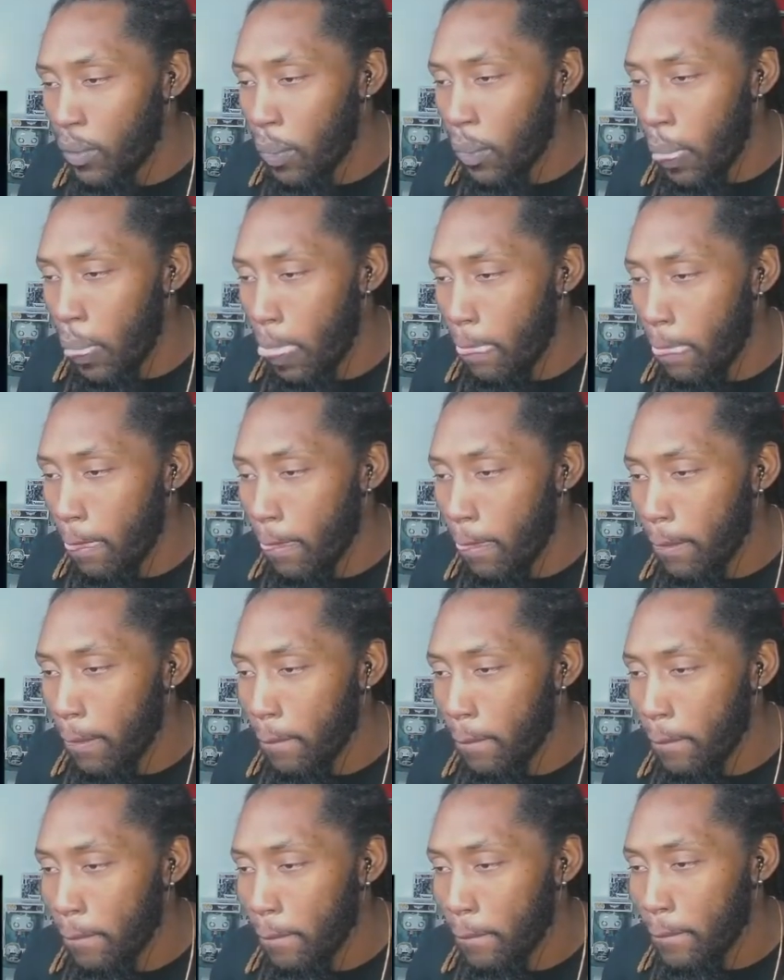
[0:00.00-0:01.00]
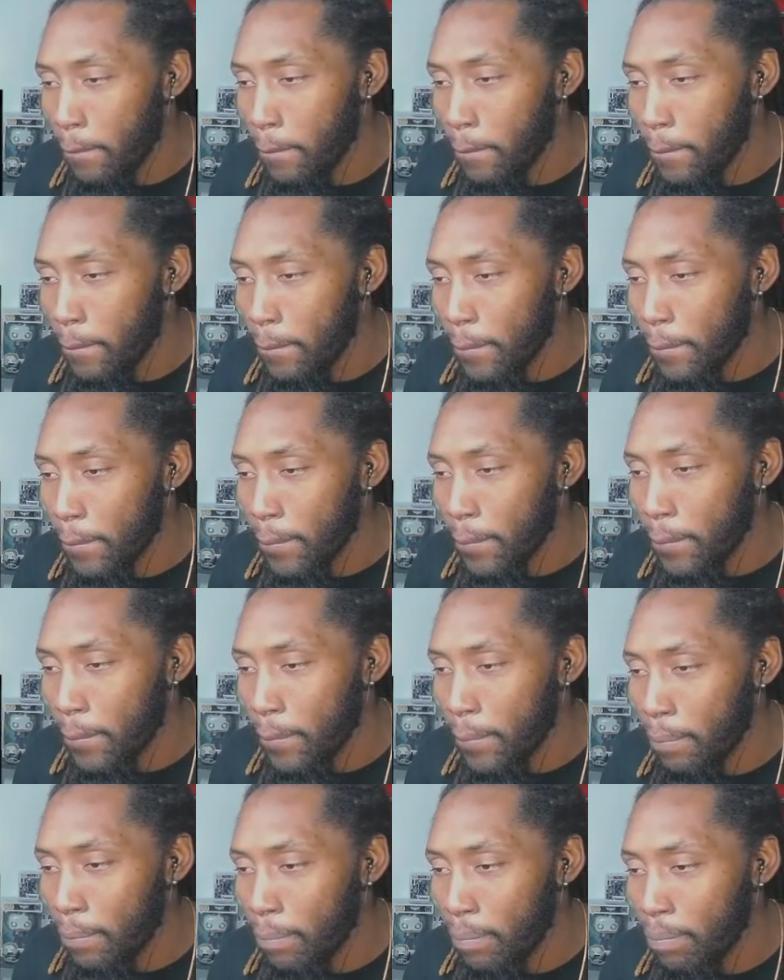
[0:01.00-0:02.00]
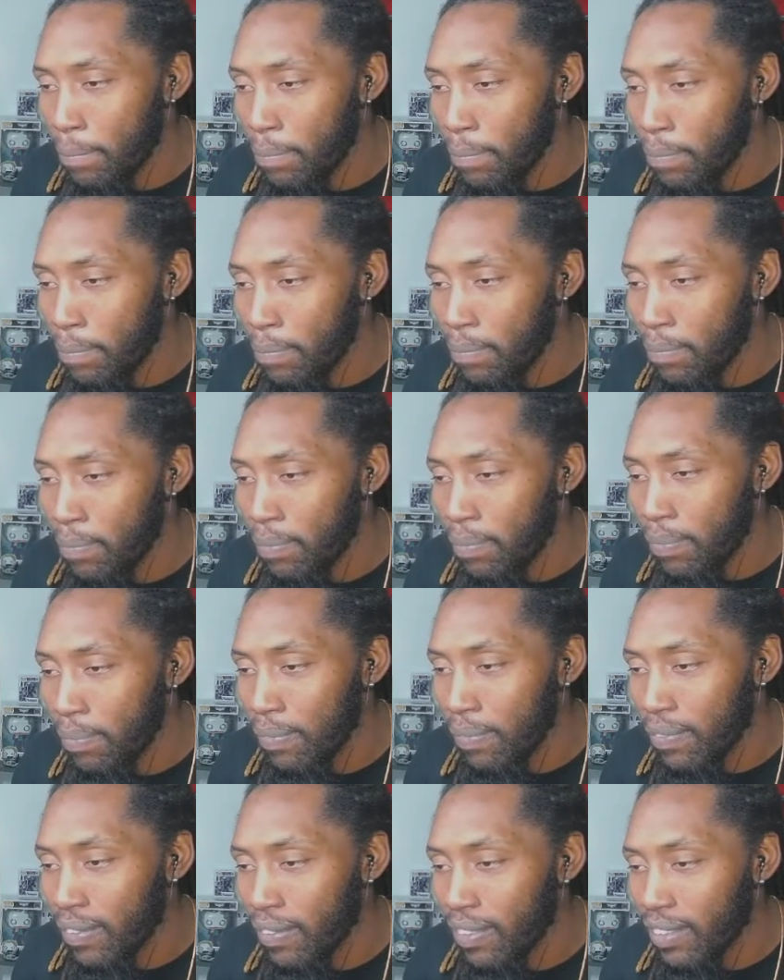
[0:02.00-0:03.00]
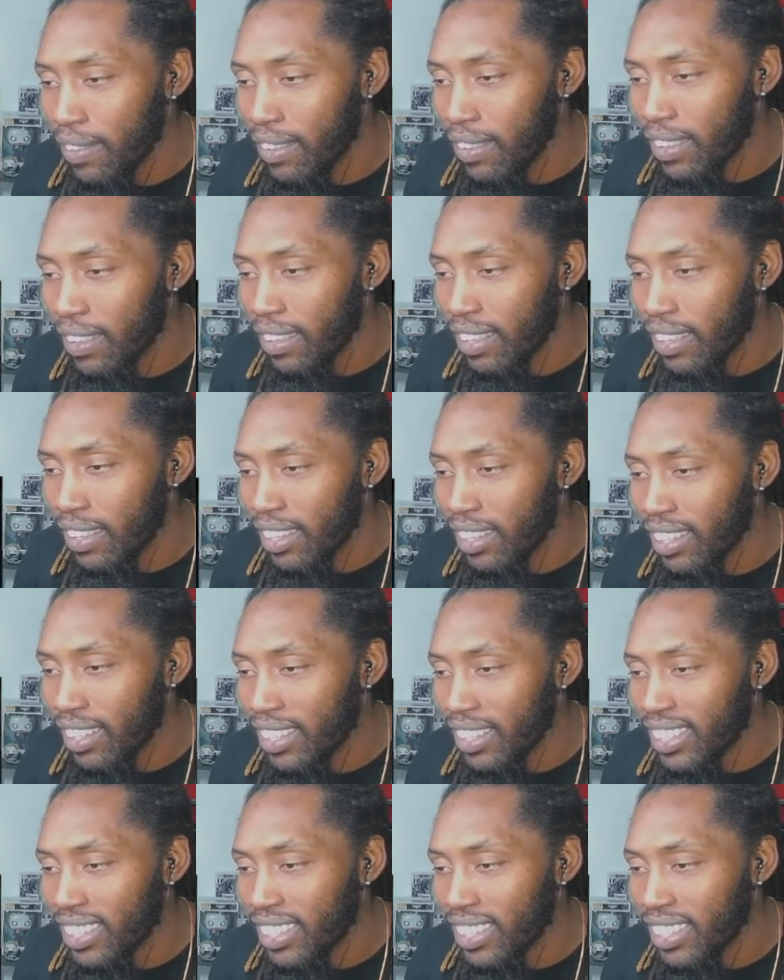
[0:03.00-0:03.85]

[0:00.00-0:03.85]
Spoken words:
Nobody speaks.